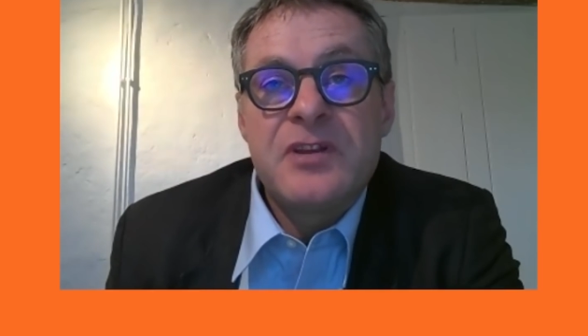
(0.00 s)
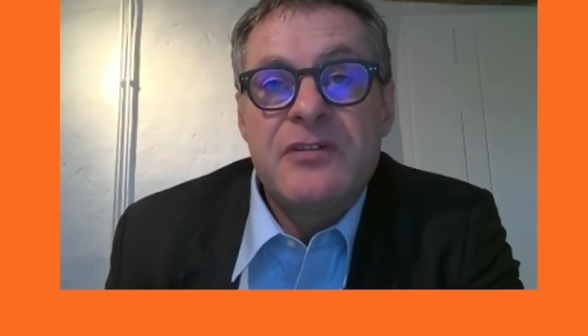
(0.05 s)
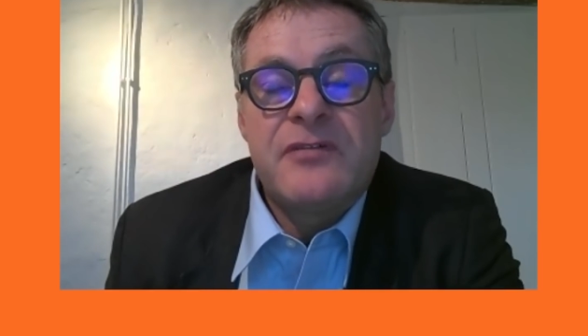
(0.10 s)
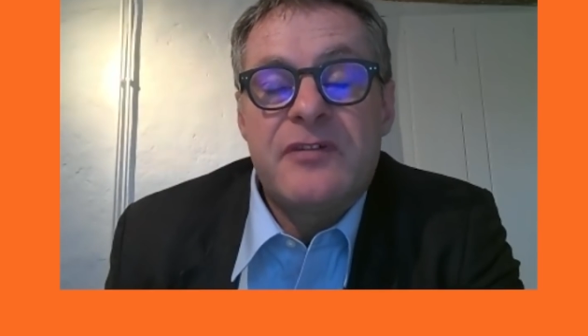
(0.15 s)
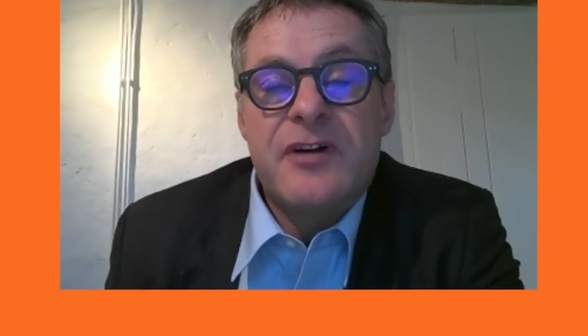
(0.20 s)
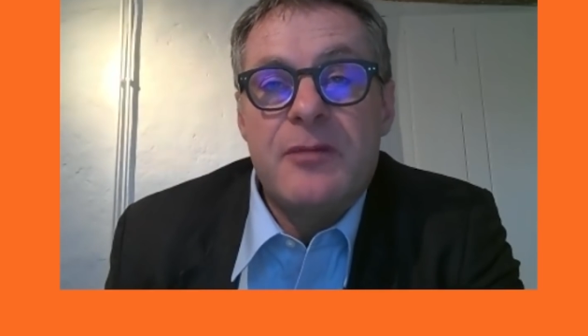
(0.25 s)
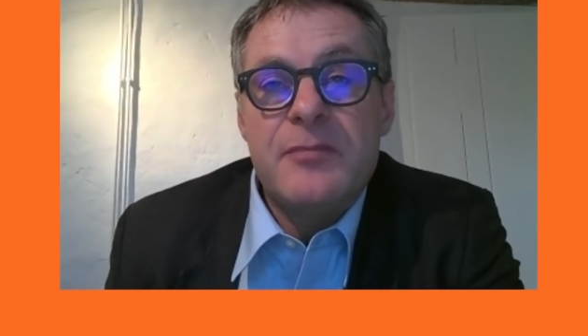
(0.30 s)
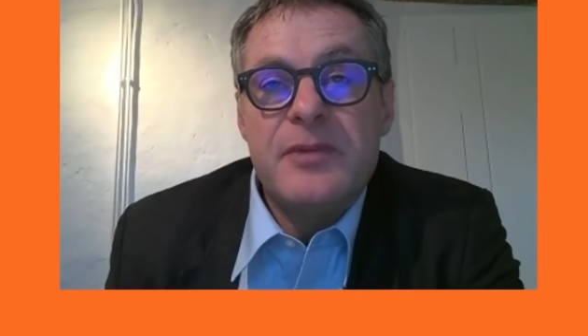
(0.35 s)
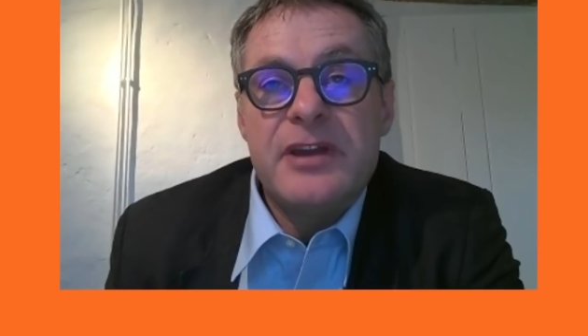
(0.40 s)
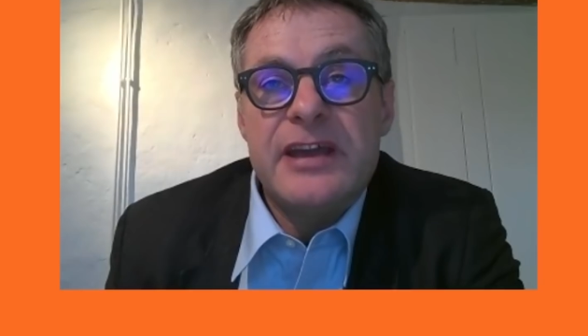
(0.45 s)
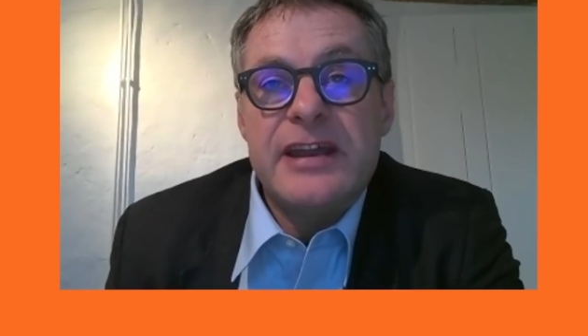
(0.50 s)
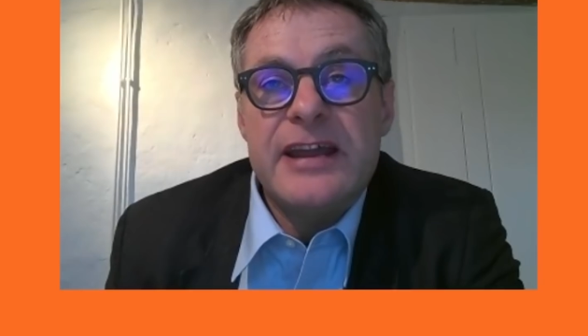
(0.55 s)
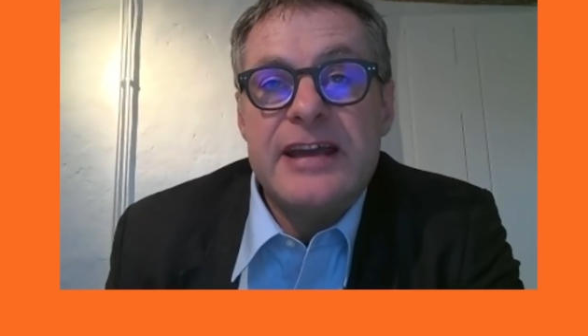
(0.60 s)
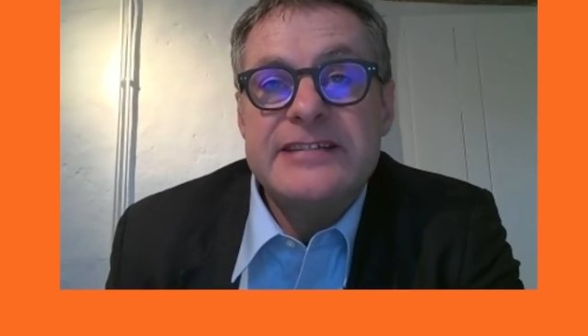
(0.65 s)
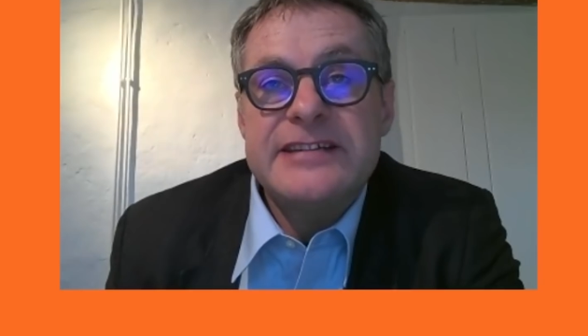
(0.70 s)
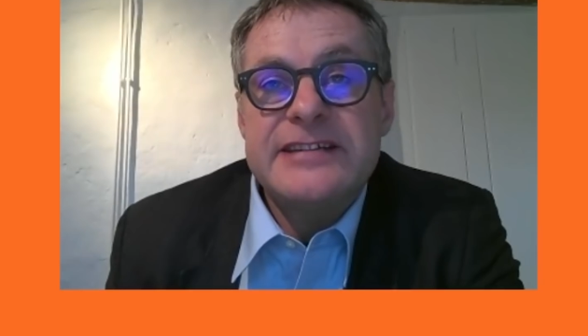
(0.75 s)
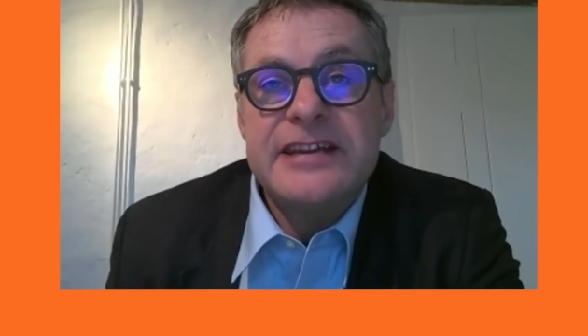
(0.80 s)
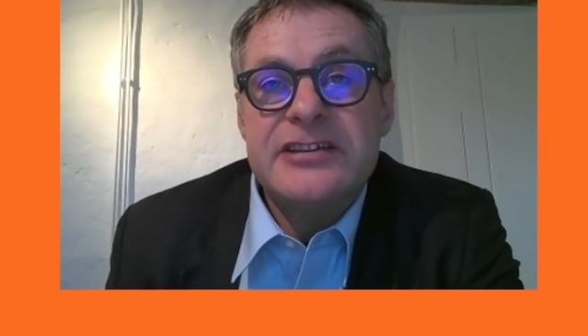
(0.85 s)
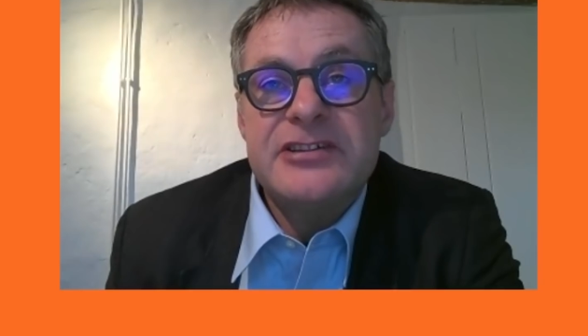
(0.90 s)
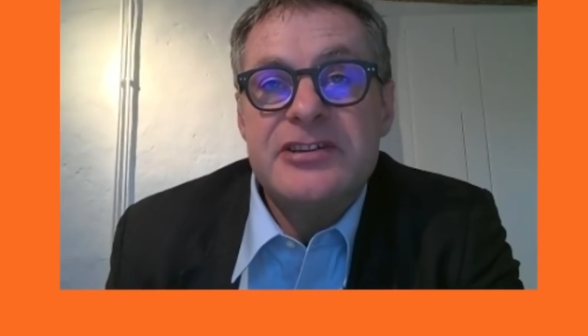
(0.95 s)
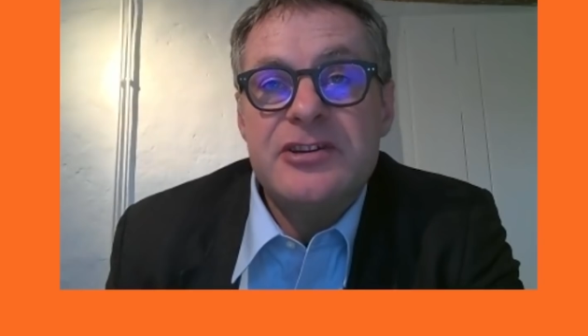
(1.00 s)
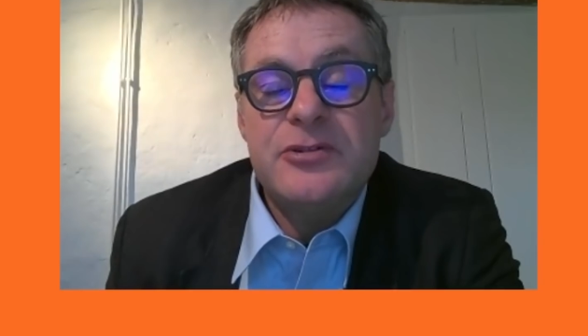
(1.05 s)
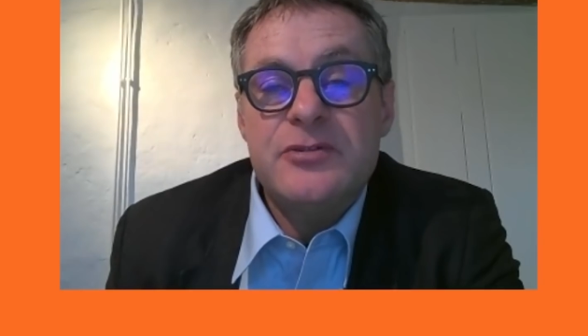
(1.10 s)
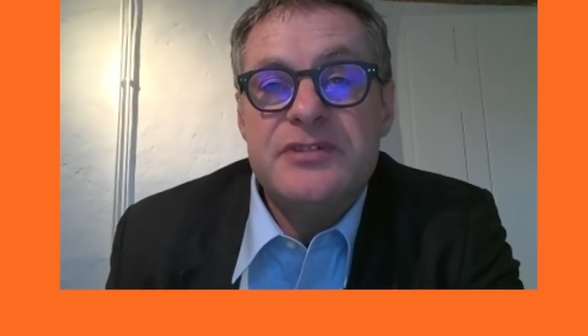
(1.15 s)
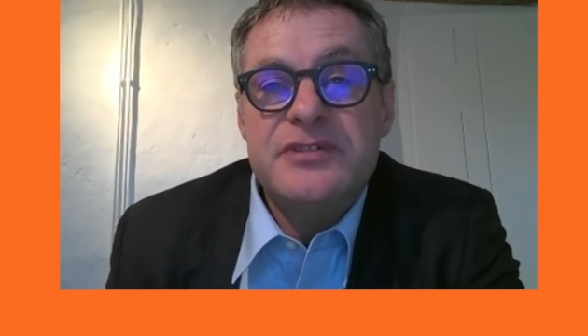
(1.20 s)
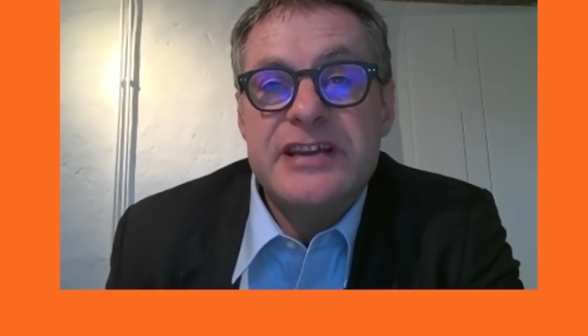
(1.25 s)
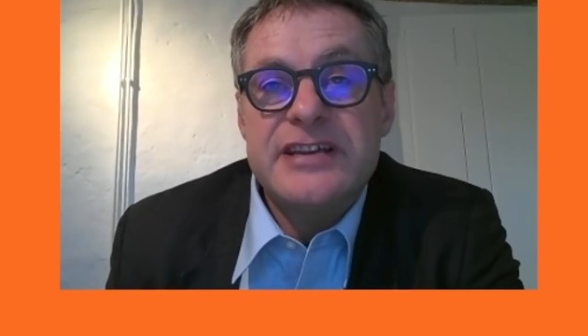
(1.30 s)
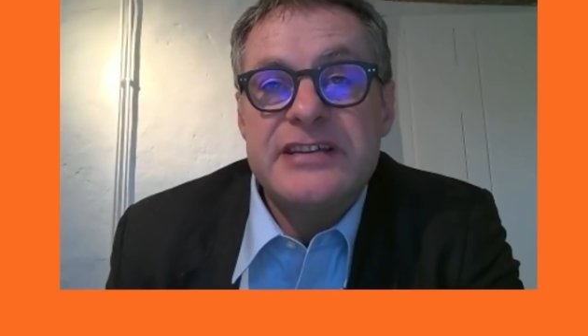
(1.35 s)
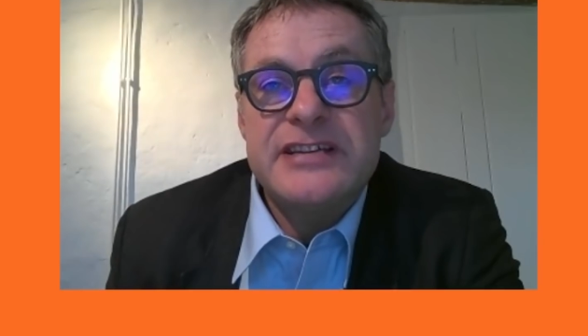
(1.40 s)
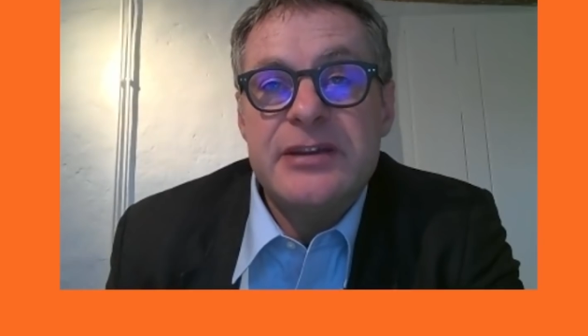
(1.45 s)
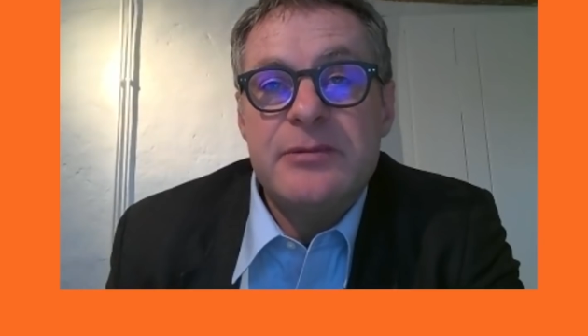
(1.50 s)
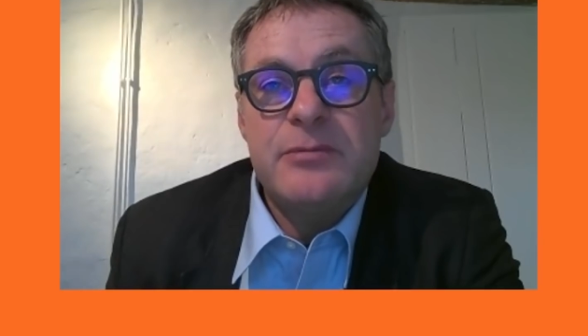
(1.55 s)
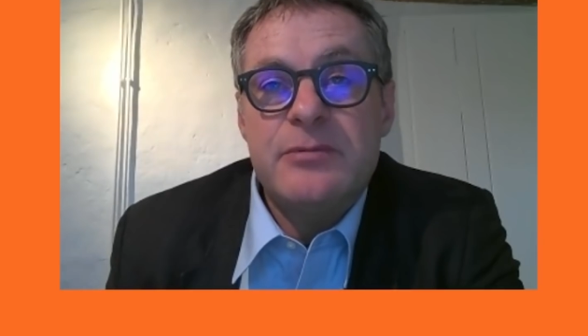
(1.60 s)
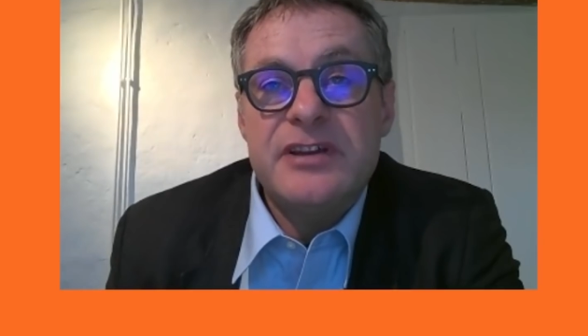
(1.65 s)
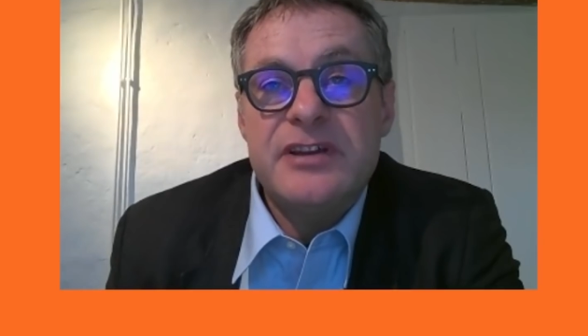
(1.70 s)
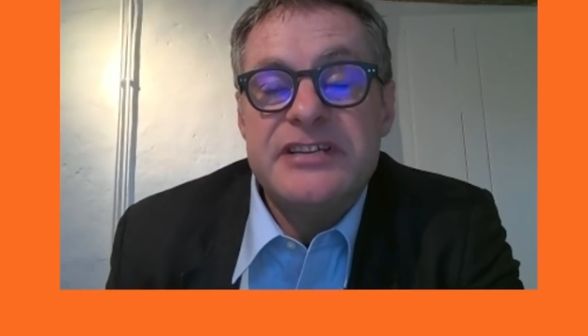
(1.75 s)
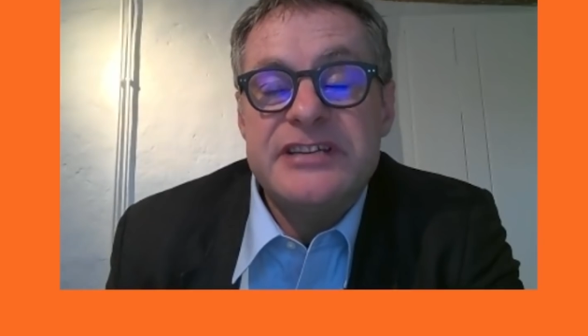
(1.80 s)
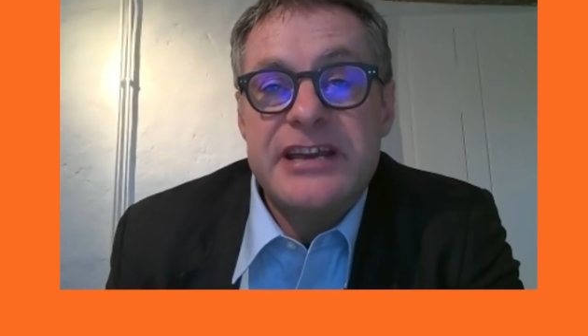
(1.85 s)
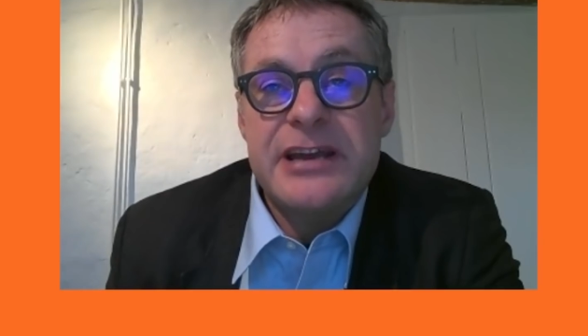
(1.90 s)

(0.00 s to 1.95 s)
farming in Essex, who says he's